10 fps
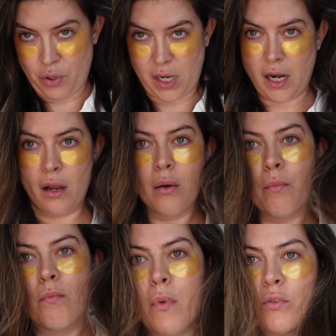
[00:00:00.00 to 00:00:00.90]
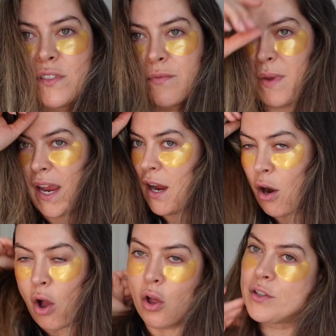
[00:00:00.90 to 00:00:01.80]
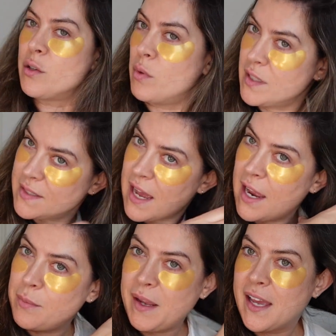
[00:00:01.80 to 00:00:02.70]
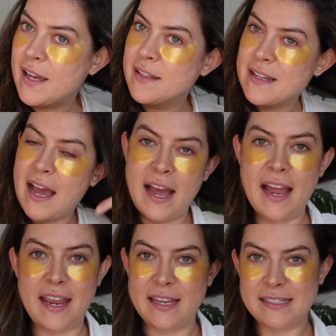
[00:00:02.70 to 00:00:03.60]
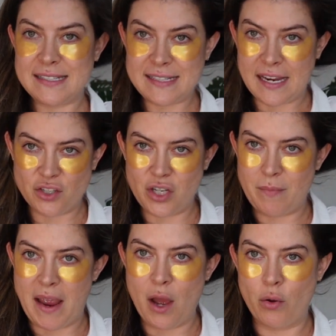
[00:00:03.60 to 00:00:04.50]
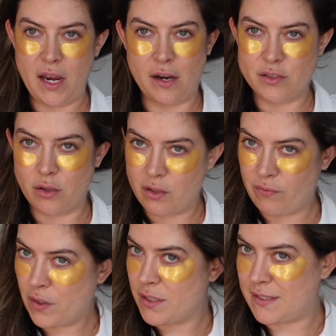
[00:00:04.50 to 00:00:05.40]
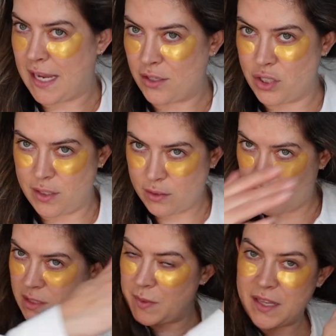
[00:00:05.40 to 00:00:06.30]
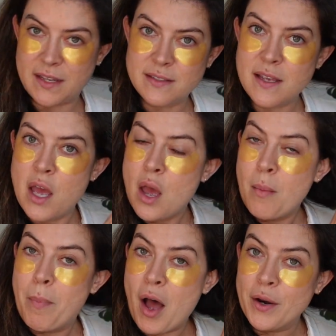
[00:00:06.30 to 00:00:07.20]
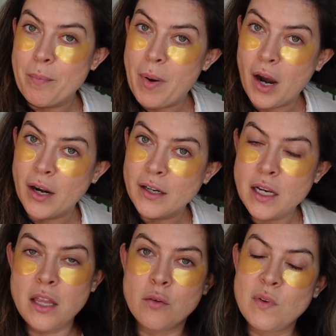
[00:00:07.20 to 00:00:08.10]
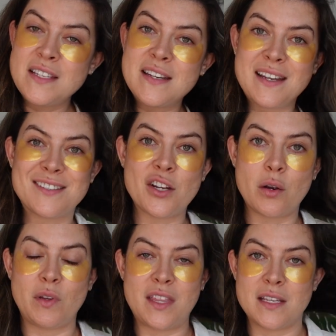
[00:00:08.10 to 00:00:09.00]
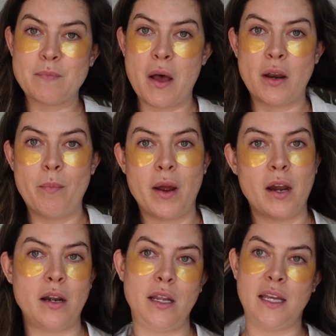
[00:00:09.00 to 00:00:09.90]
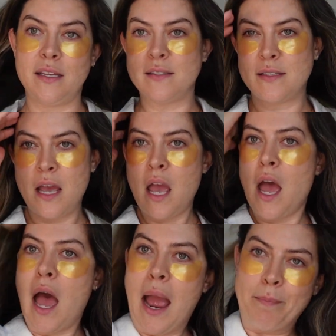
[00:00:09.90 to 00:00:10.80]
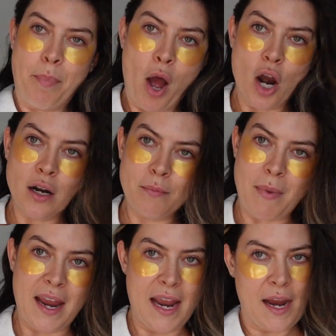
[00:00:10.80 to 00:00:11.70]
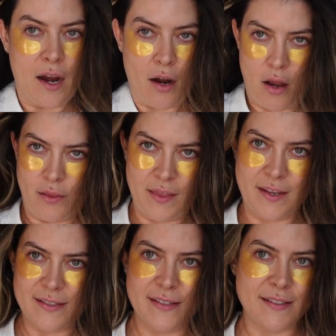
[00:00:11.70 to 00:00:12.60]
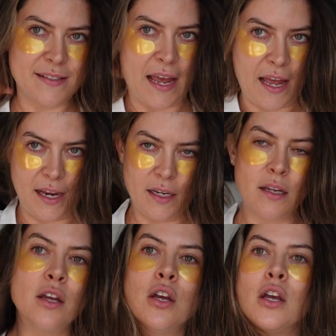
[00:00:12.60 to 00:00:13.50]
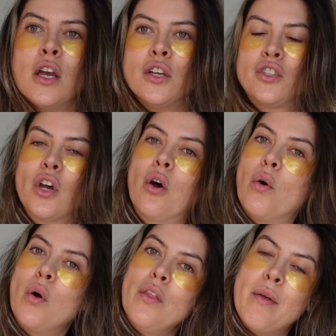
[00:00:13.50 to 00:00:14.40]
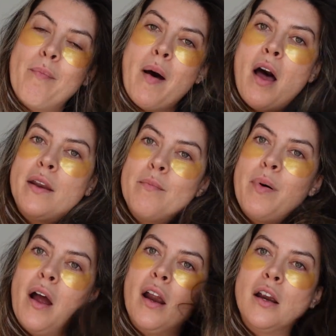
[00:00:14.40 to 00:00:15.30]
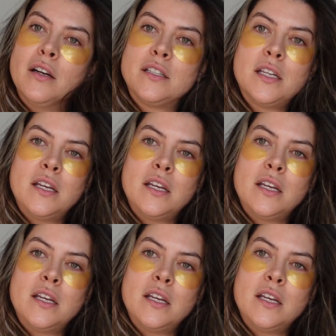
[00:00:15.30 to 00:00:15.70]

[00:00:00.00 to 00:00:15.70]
putting most of my hair all to one side because I section my own hair. So the first section is going to be this bottom part. And the reason I start with this bottom part is I part my hair on this side. So the bottom part